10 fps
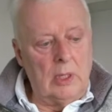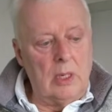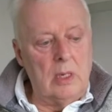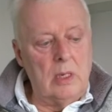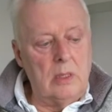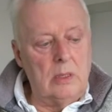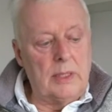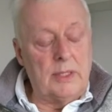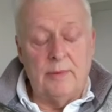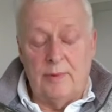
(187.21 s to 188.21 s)

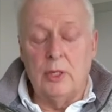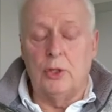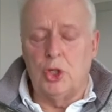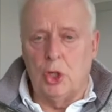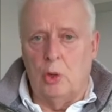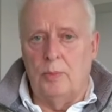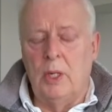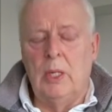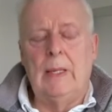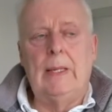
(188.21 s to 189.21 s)
They did a very good job,
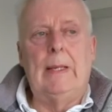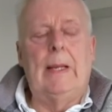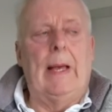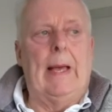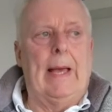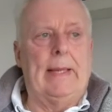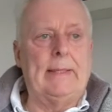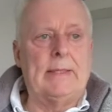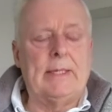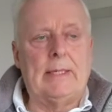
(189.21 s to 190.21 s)

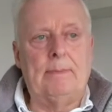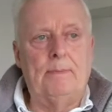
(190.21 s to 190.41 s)
and